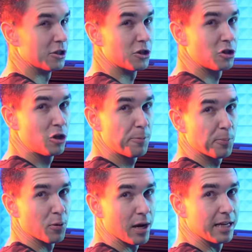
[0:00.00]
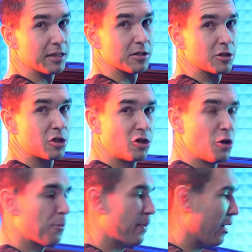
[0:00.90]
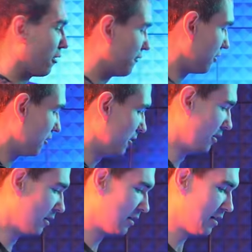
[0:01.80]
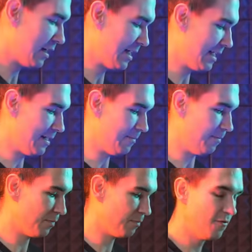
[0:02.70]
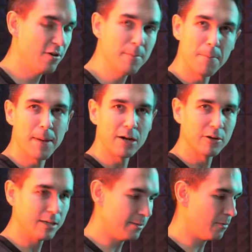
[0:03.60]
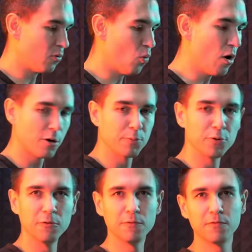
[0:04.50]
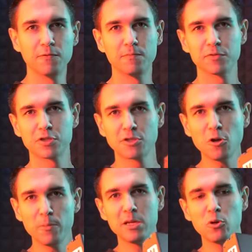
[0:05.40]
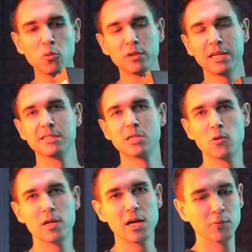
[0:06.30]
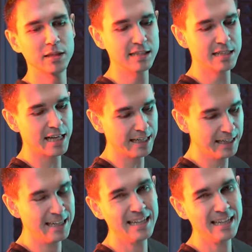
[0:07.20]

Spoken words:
Super bright, super powerful, V-mount battery, waterproof, so many cool things going on with this light,